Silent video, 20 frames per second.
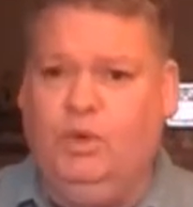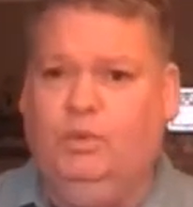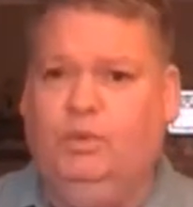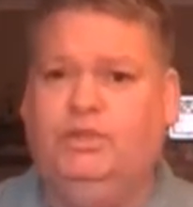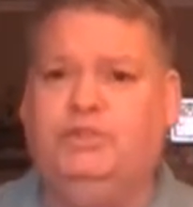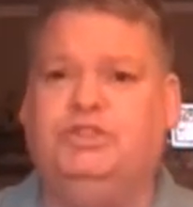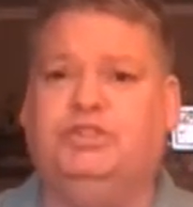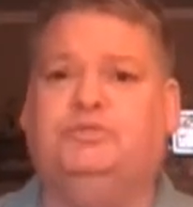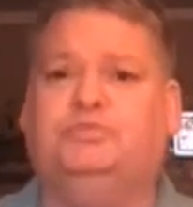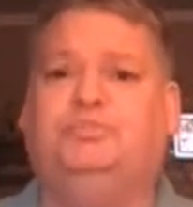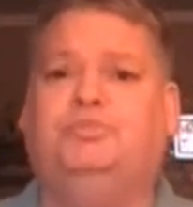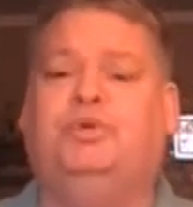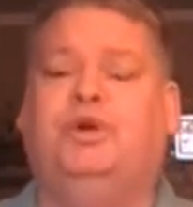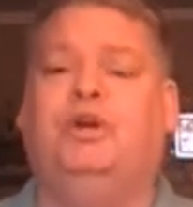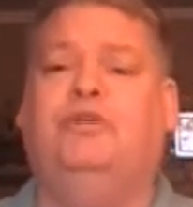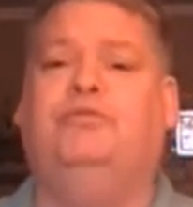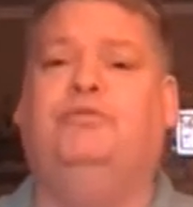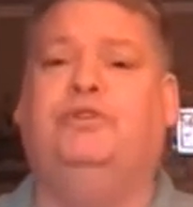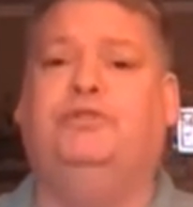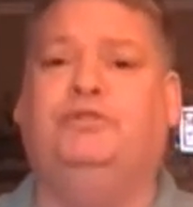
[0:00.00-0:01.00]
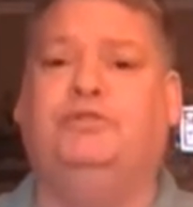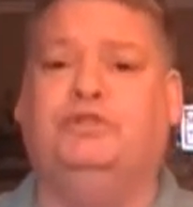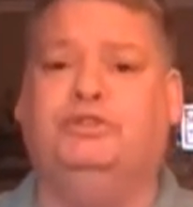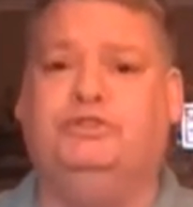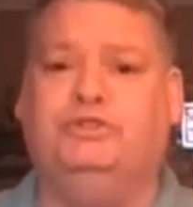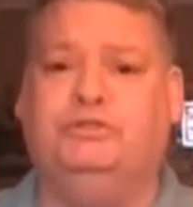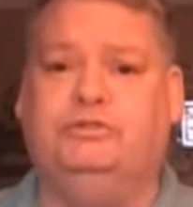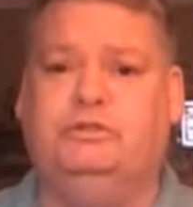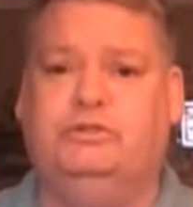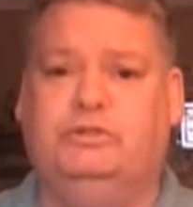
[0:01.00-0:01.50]
which is perfect
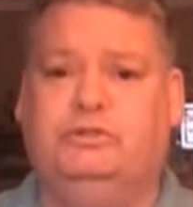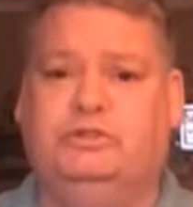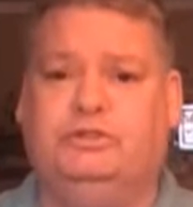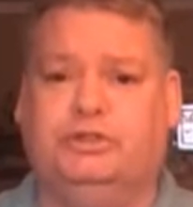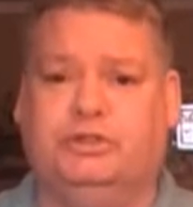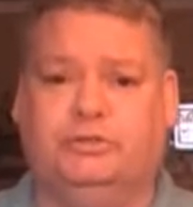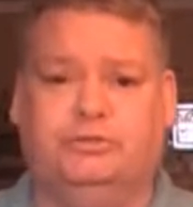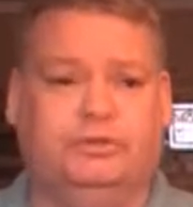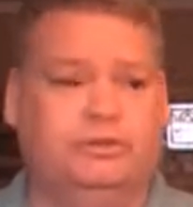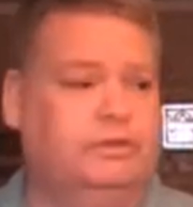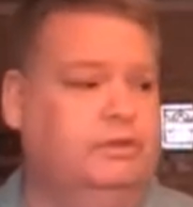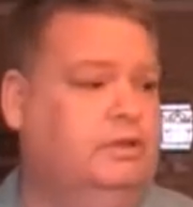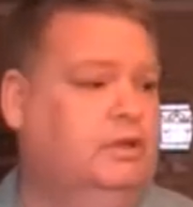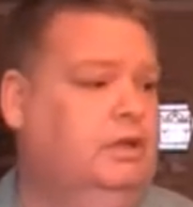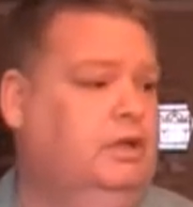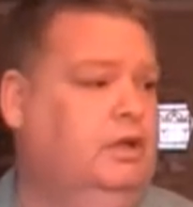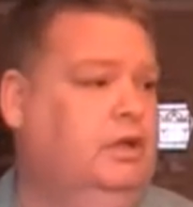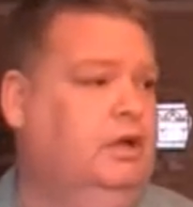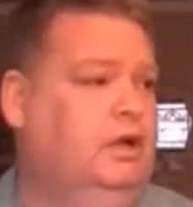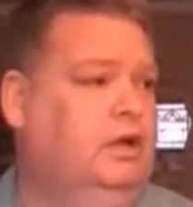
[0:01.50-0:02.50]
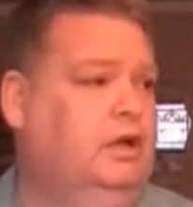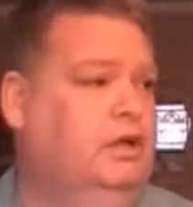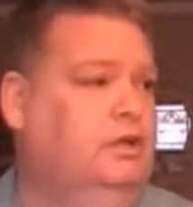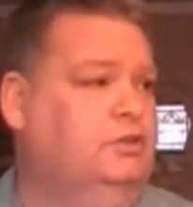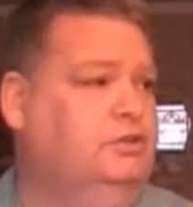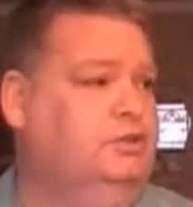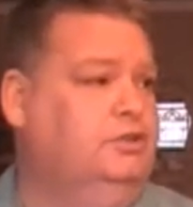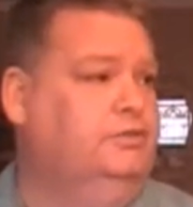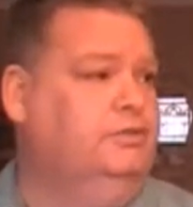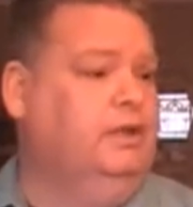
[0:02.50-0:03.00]
for children
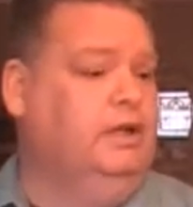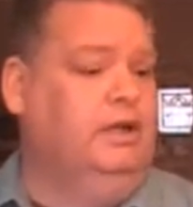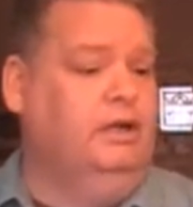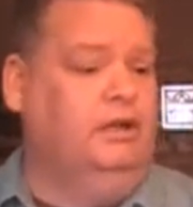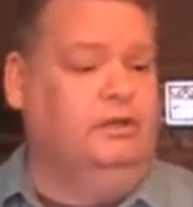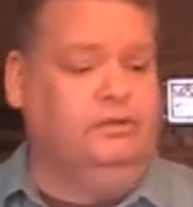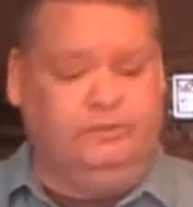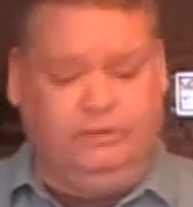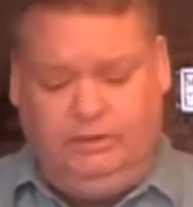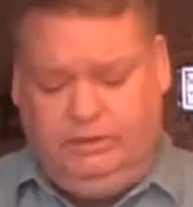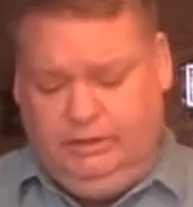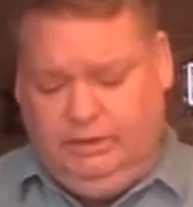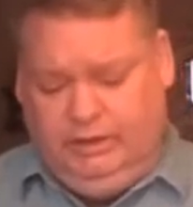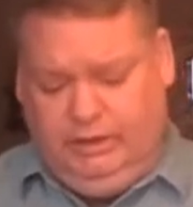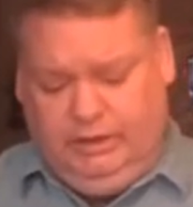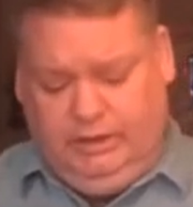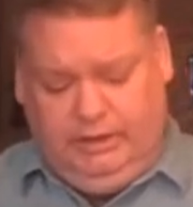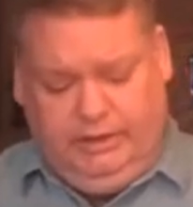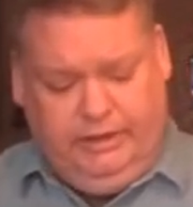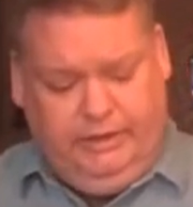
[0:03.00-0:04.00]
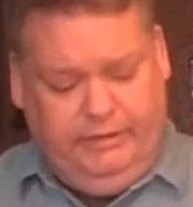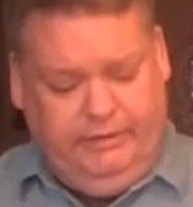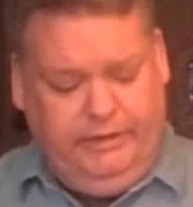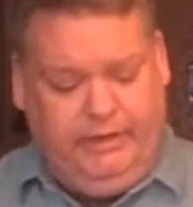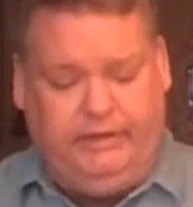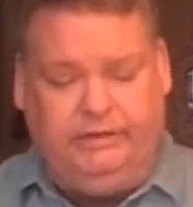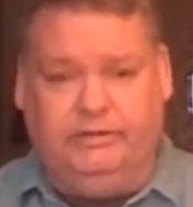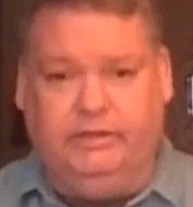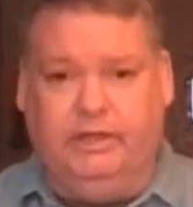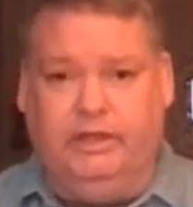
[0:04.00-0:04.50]
or juveniles, in
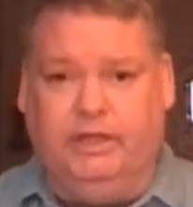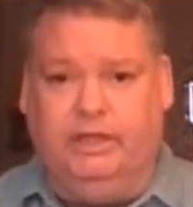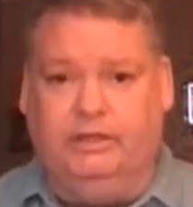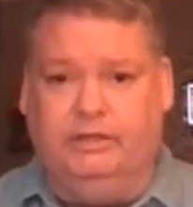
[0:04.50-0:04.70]
that